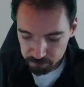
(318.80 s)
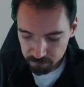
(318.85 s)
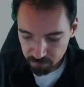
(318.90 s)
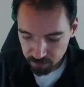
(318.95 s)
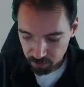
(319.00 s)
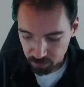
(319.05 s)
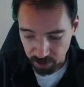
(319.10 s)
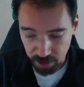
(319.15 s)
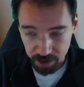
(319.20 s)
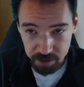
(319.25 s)

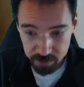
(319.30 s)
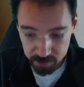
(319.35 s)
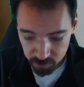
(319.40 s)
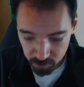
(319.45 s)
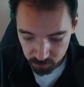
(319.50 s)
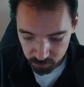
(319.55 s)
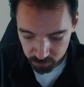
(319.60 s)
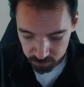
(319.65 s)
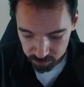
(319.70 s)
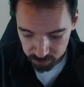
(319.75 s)
Okay,
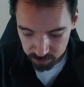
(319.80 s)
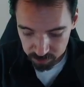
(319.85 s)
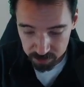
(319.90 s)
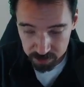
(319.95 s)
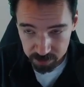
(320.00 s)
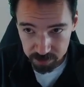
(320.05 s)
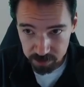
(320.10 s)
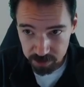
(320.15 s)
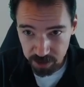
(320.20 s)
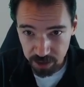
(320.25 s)
so
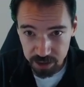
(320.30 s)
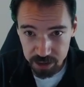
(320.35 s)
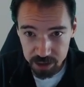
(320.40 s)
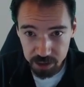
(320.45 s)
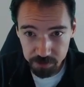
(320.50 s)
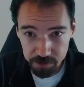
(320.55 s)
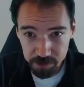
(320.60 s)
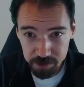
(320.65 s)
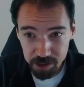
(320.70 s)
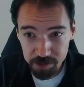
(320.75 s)
the
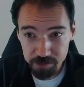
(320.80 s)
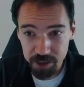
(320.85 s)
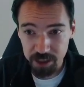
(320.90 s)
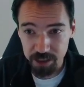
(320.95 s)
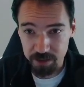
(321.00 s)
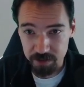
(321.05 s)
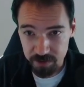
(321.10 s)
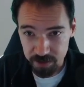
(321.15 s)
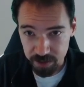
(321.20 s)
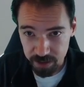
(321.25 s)
interior limit
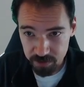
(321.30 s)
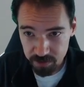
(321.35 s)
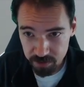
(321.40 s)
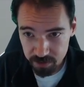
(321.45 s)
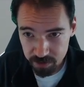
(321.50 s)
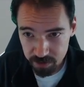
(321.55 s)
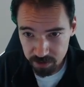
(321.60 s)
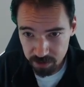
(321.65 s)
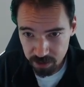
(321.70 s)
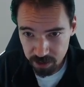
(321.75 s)
exists.